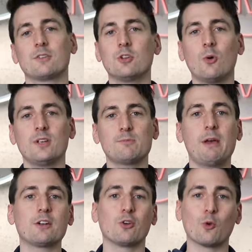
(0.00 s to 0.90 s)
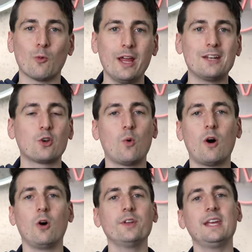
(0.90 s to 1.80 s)
Don't expect great
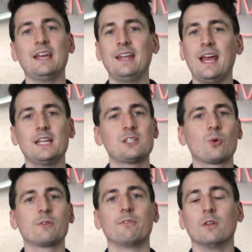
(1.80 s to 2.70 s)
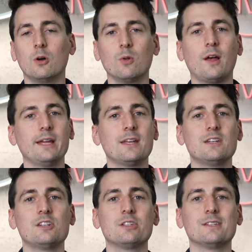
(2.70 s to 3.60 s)
quality in any sort of low light
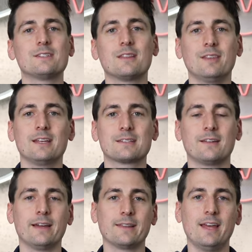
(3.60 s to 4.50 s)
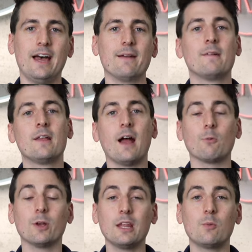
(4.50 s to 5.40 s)
conditions, things like that. I
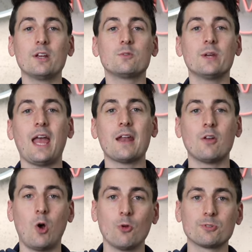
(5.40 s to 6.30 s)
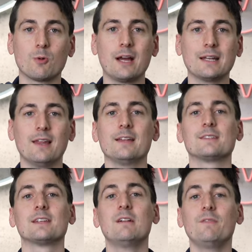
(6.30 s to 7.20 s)
really wish we had an ultra wide
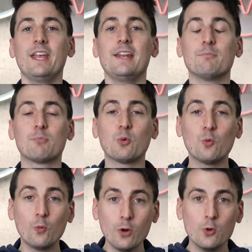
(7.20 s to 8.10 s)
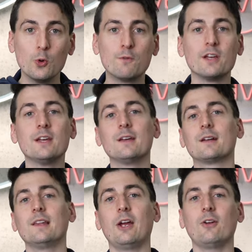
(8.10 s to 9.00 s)
lens and improved
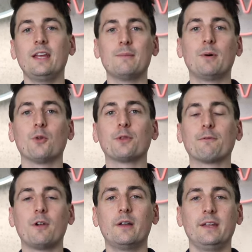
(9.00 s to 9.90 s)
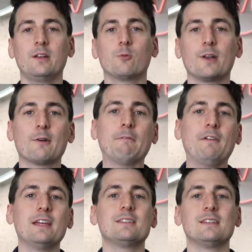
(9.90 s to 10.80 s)
clarity in both the front and rear
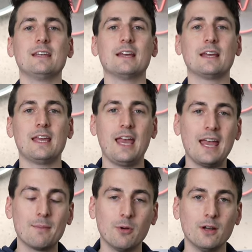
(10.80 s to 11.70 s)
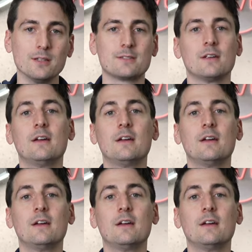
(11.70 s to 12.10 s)
facing cameras.